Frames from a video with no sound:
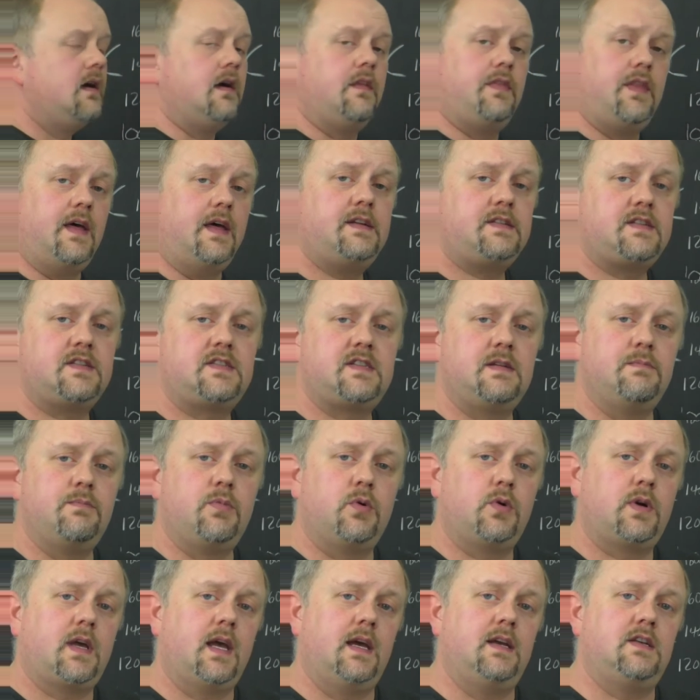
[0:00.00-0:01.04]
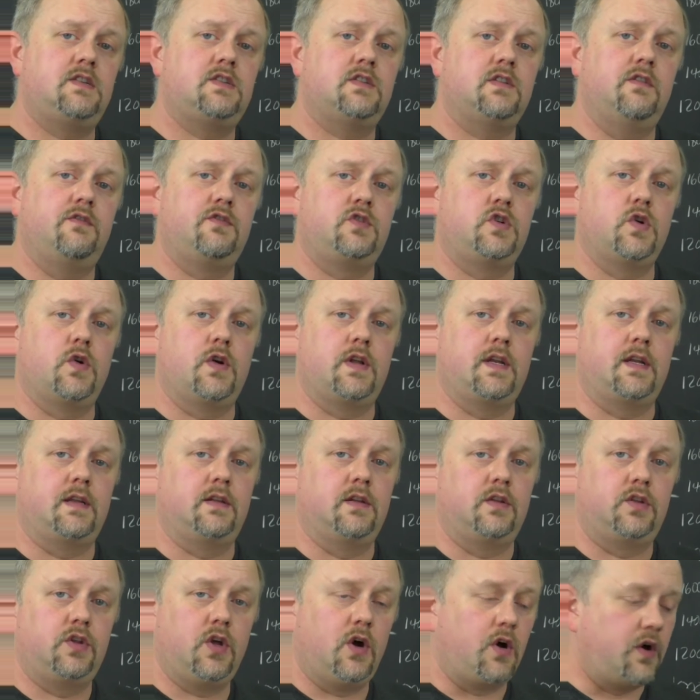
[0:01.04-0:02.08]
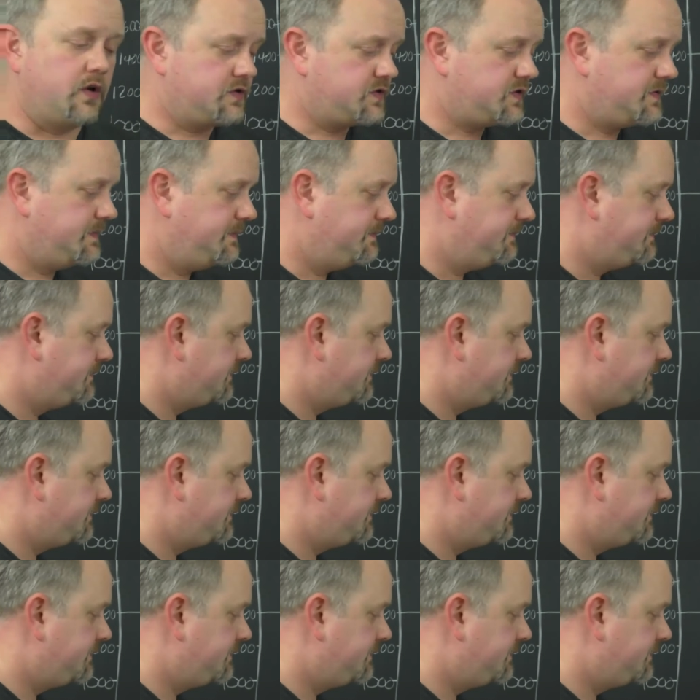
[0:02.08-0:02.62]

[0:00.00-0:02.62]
And then it's a simple case of joining the dots.